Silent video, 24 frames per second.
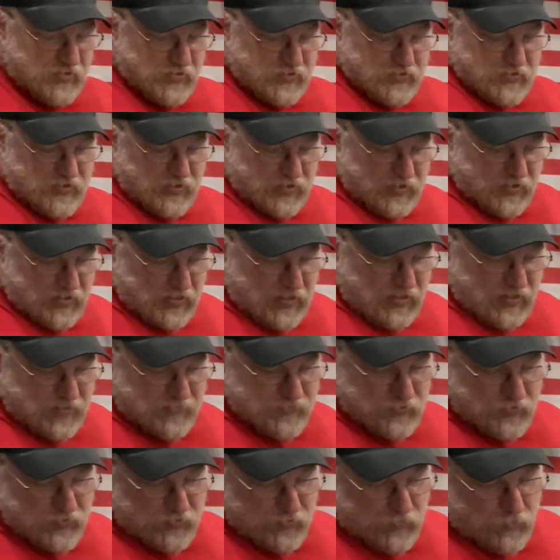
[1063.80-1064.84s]
Now
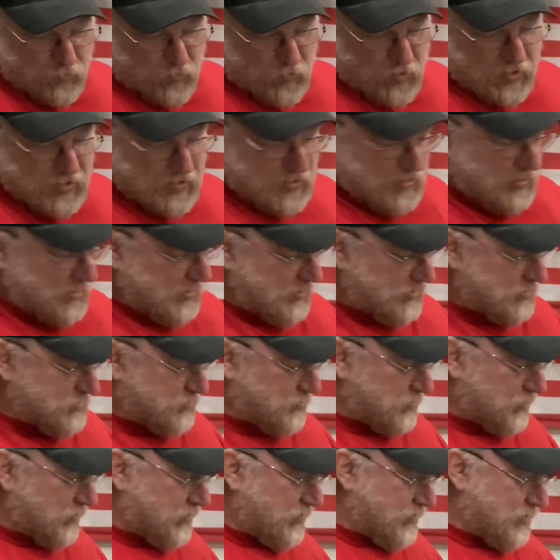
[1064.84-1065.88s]
I'm going to weigh each
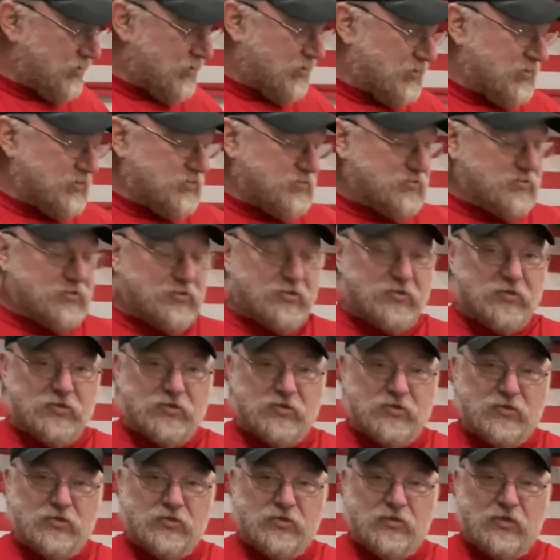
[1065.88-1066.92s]
one of these,
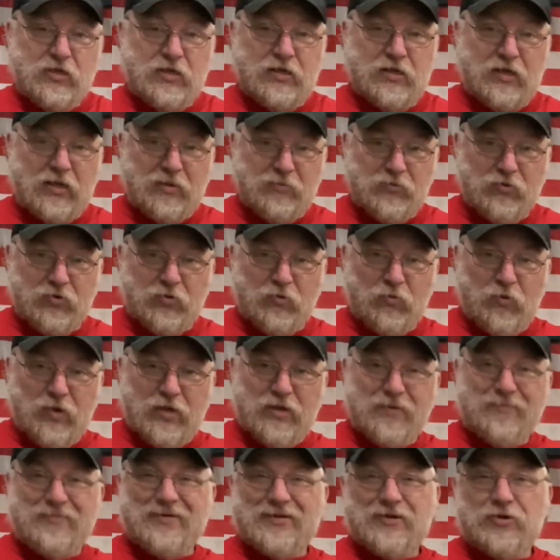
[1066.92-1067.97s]
and I'm going to weigh
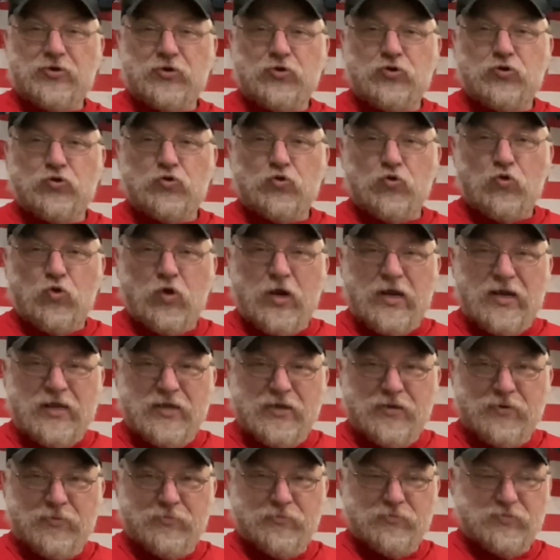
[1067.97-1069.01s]
them in
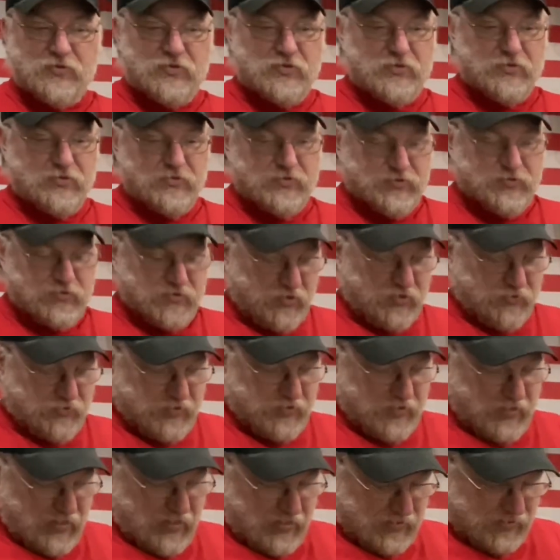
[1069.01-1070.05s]
grams so
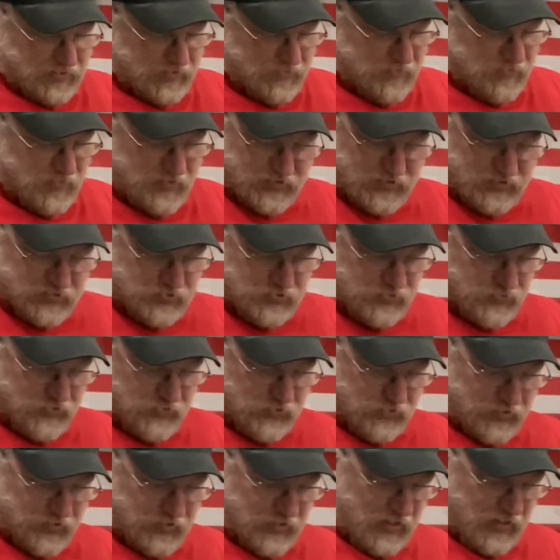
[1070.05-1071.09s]
that I can make
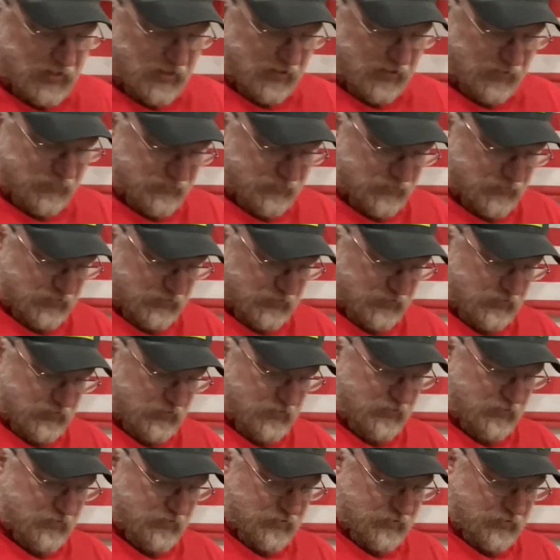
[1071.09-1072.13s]
sure that I'm
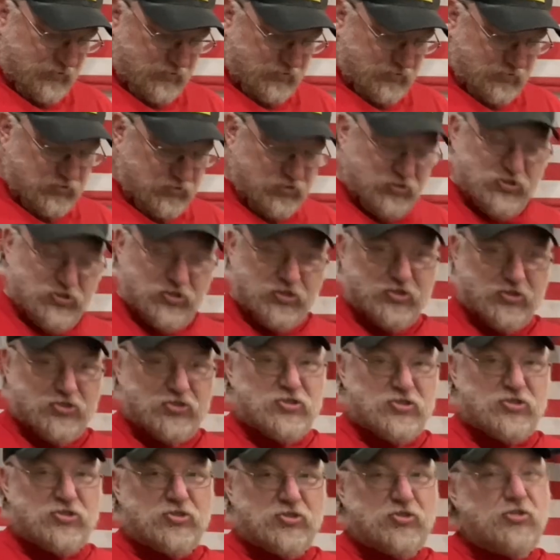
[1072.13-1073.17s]

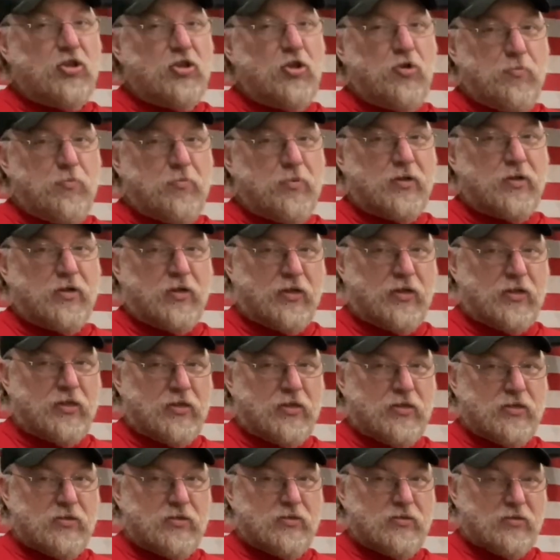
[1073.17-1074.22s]
just
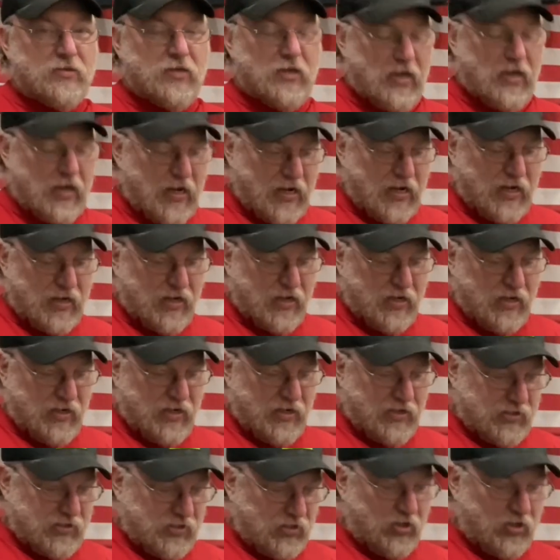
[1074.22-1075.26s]
stupidly
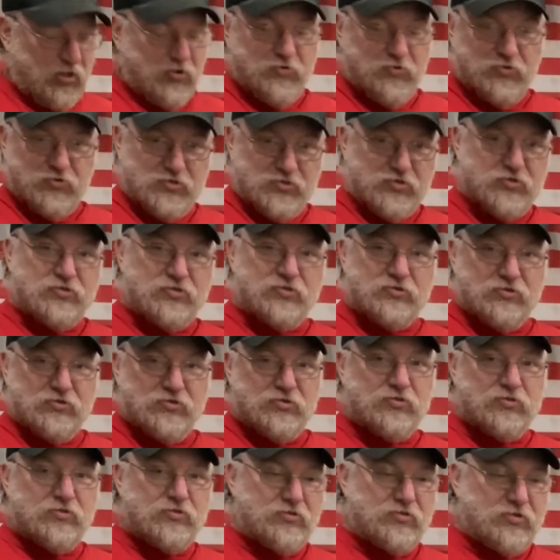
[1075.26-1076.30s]
close
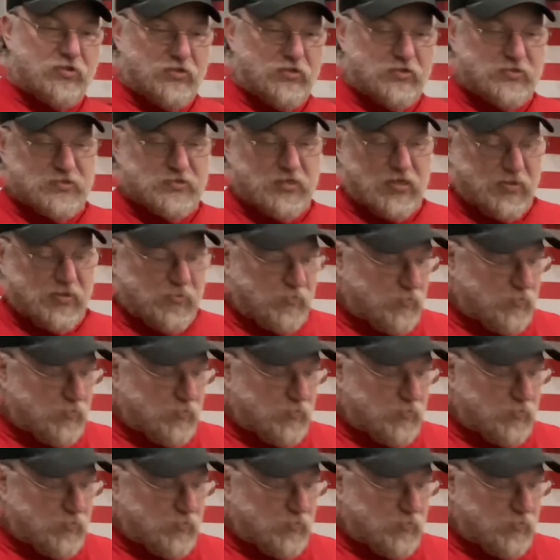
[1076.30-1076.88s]
to the same